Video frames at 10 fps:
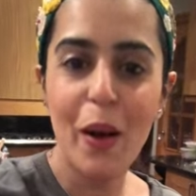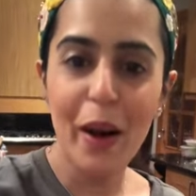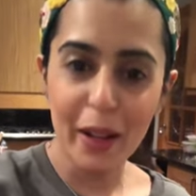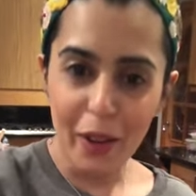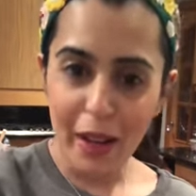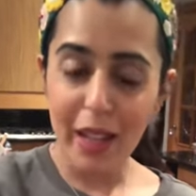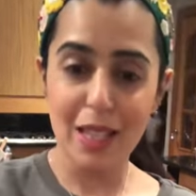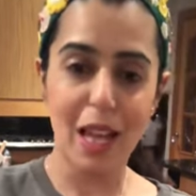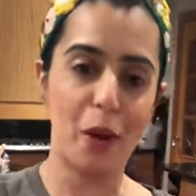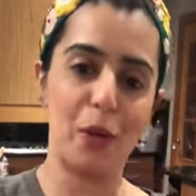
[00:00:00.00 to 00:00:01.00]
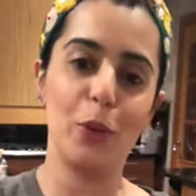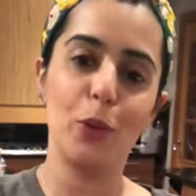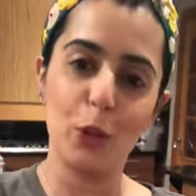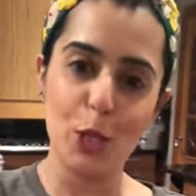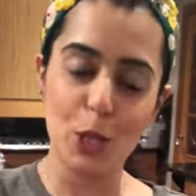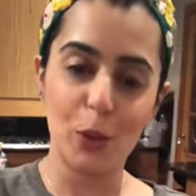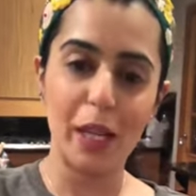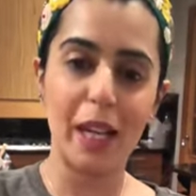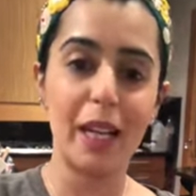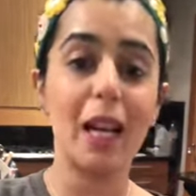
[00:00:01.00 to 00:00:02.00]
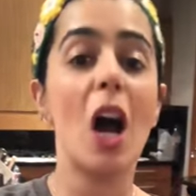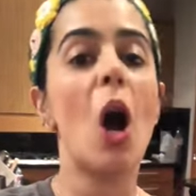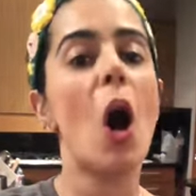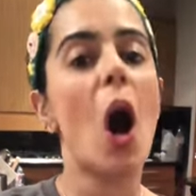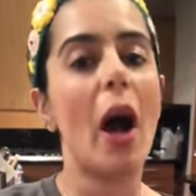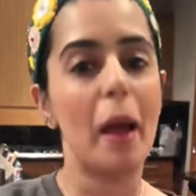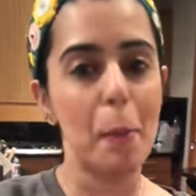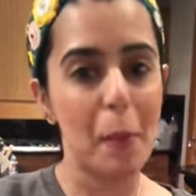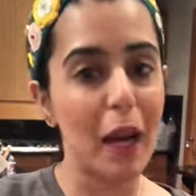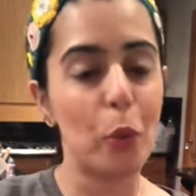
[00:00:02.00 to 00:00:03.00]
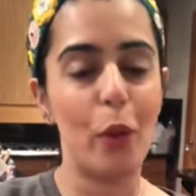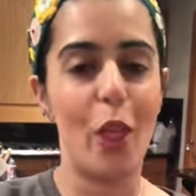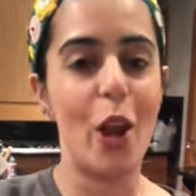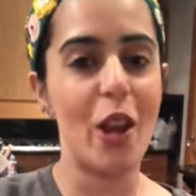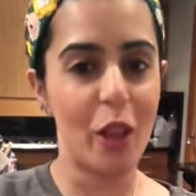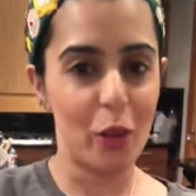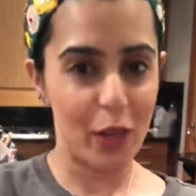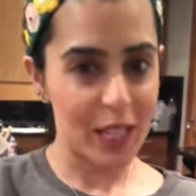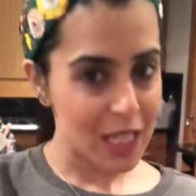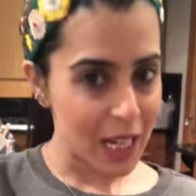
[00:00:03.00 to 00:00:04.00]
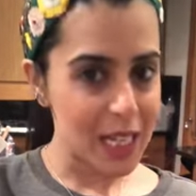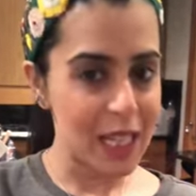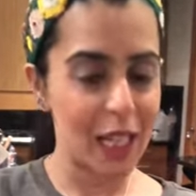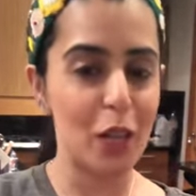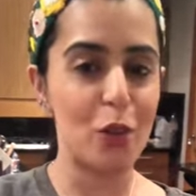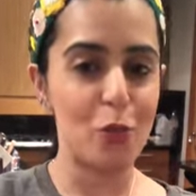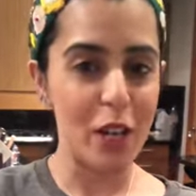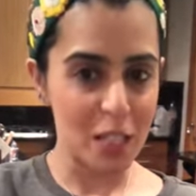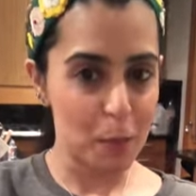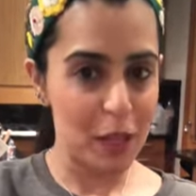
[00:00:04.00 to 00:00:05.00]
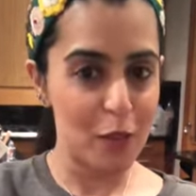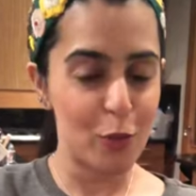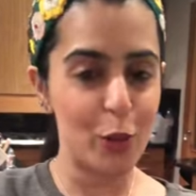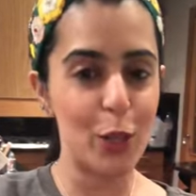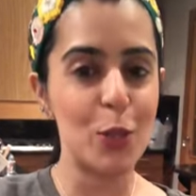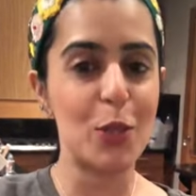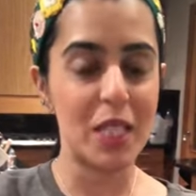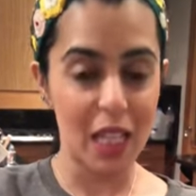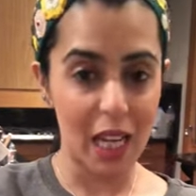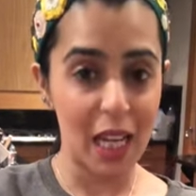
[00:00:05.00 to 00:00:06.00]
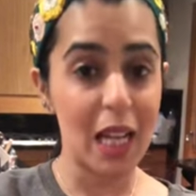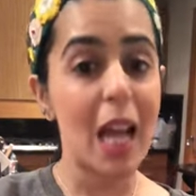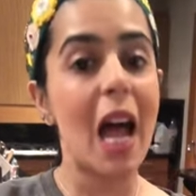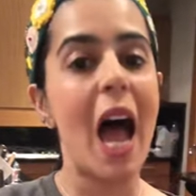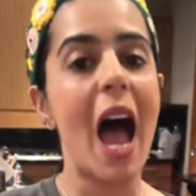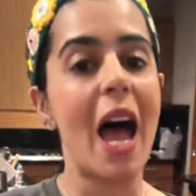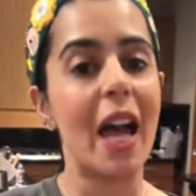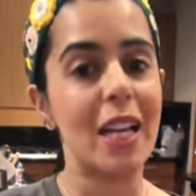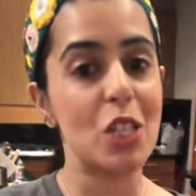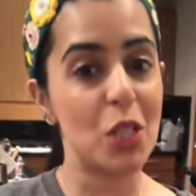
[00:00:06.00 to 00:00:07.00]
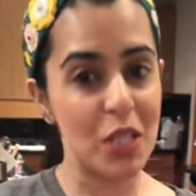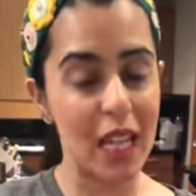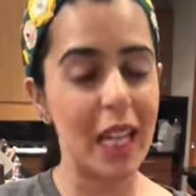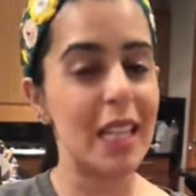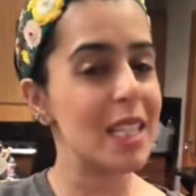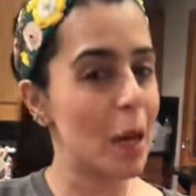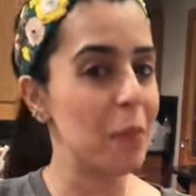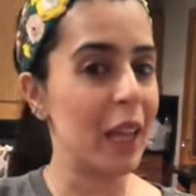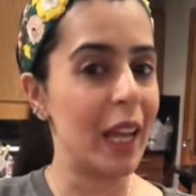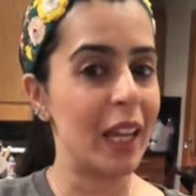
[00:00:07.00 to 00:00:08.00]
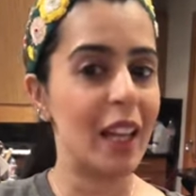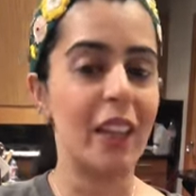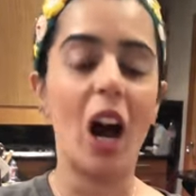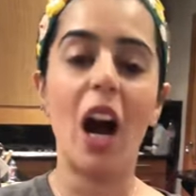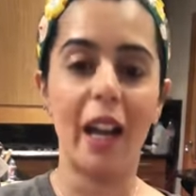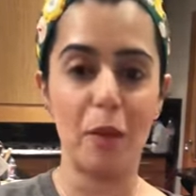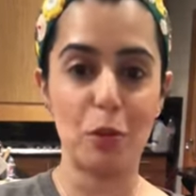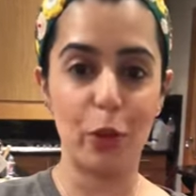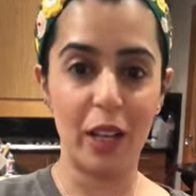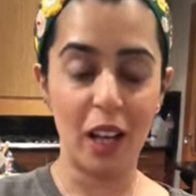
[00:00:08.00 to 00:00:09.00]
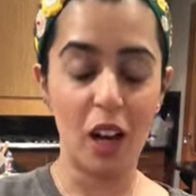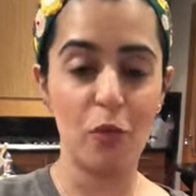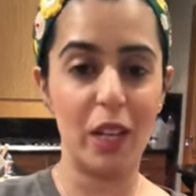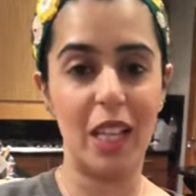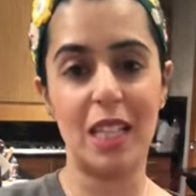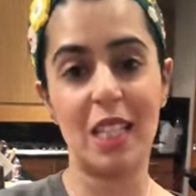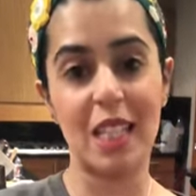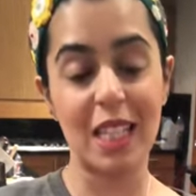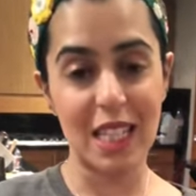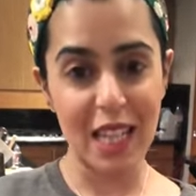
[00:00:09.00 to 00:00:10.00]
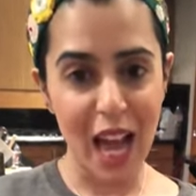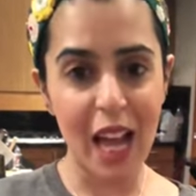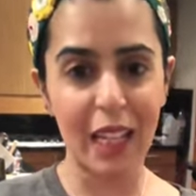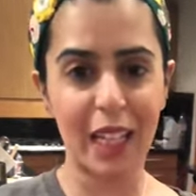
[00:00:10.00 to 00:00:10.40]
Hi guys, how are you all doing? I am back with another exciting recipe for you today. And today it's something that I absolutely love. It's a snack.